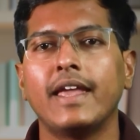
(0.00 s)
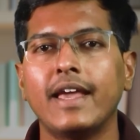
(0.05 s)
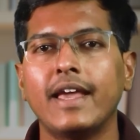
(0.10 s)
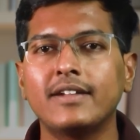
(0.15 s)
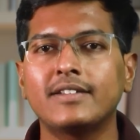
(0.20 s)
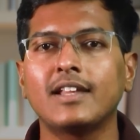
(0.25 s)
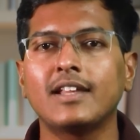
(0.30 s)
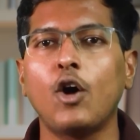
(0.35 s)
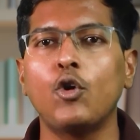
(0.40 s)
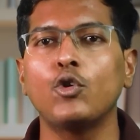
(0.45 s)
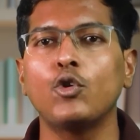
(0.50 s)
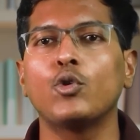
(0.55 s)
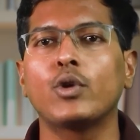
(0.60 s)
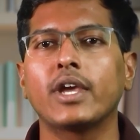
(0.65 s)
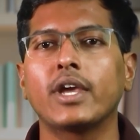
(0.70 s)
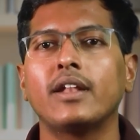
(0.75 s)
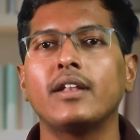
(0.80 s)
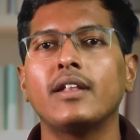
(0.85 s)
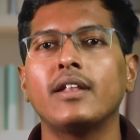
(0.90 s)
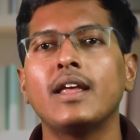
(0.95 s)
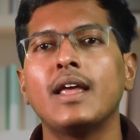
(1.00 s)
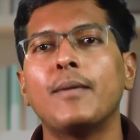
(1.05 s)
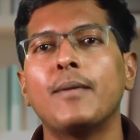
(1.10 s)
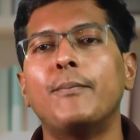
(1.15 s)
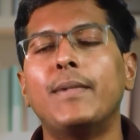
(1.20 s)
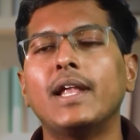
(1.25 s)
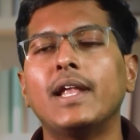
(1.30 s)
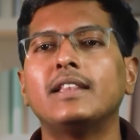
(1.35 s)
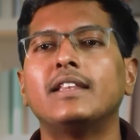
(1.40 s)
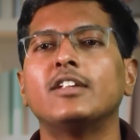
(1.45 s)
Here's how you can
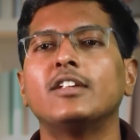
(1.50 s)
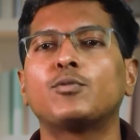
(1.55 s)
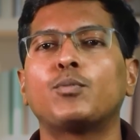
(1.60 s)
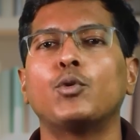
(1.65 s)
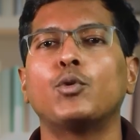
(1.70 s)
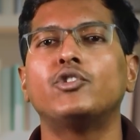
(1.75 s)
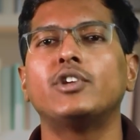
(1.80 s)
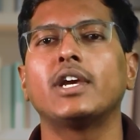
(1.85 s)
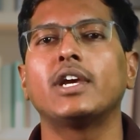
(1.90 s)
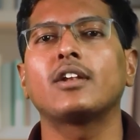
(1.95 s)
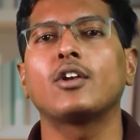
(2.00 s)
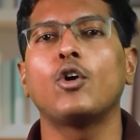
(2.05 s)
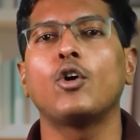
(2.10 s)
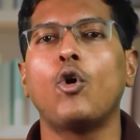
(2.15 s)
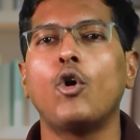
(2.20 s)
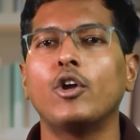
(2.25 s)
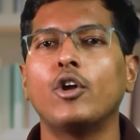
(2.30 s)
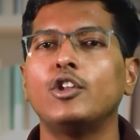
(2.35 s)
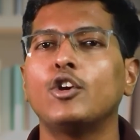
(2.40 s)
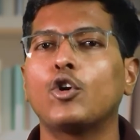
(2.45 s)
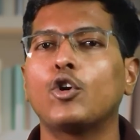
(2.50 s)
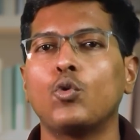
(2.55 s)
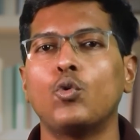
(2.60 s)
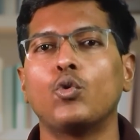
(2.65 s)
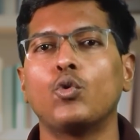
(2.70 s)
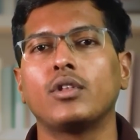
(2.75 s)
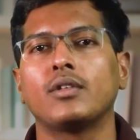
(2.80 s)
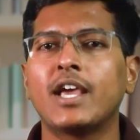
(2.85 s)
build this project on your own.